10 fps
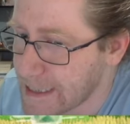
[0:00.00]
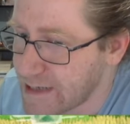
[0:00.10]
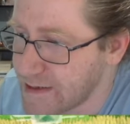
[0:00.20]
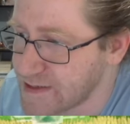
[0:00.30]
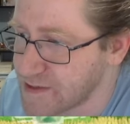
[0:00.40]

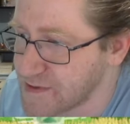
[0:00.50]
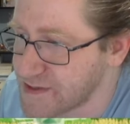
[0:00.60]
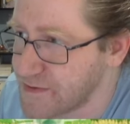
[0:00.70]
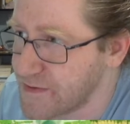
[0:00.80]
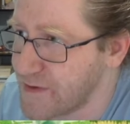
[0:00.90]
It's
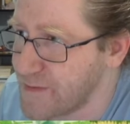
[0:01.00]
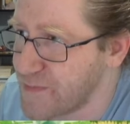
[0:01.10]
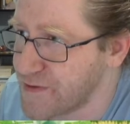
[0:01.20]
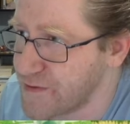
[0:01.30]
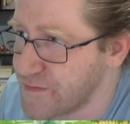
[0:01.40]
also a
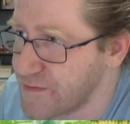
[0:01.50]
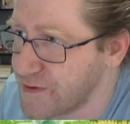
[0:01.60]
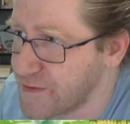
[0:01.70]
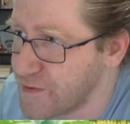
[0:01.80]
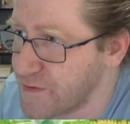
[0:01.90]
3-pointer for
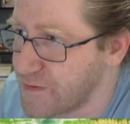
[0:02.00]
the worth